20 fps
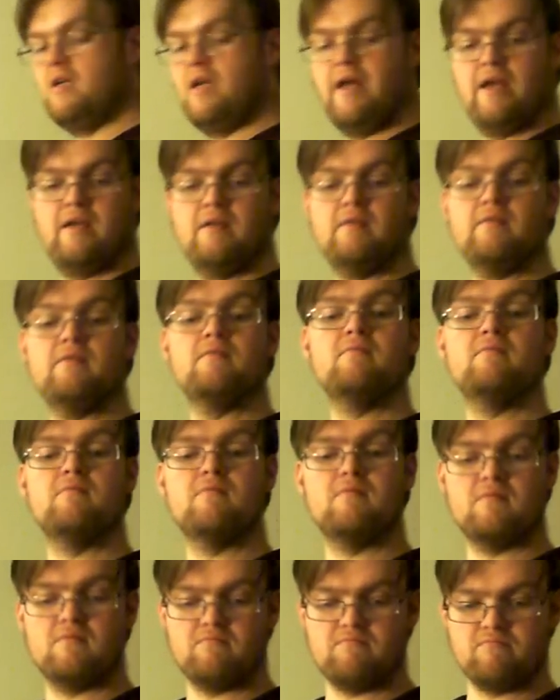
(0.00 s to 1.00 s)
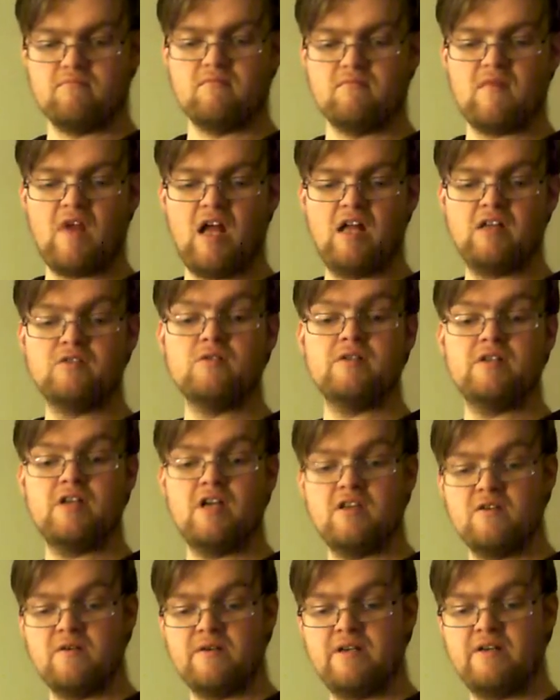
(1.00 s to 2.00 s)
And I'll do
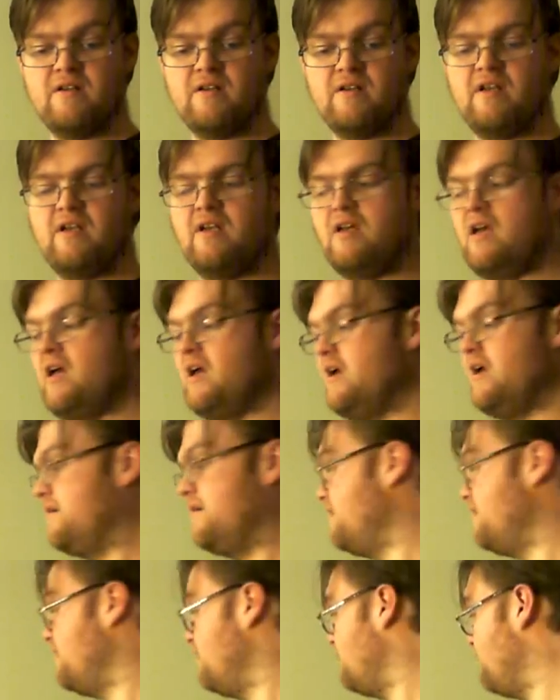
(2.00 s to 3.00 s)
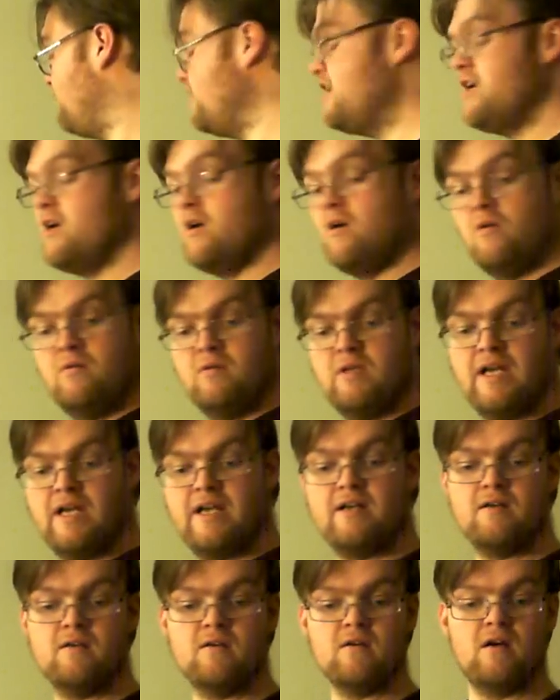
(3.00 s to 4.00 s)
another video
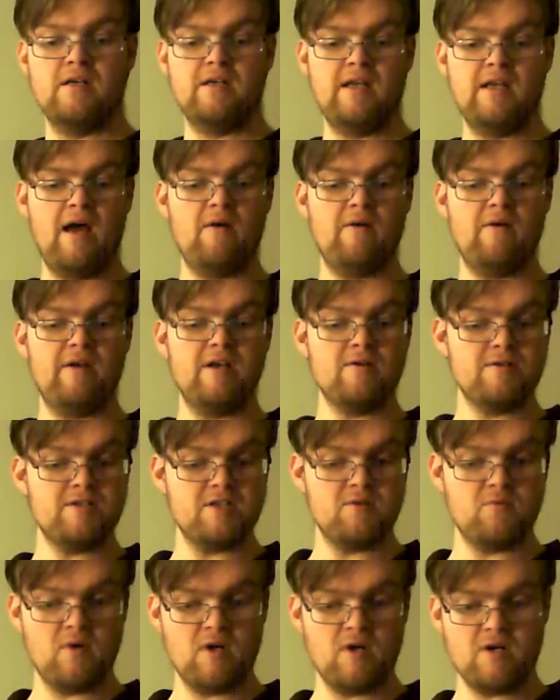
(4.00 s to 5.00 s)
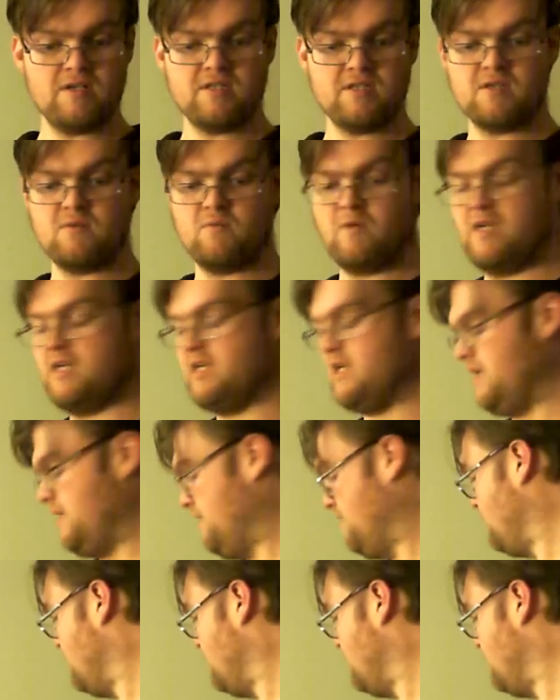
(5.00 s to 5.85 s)
later on how energy works and whatnot.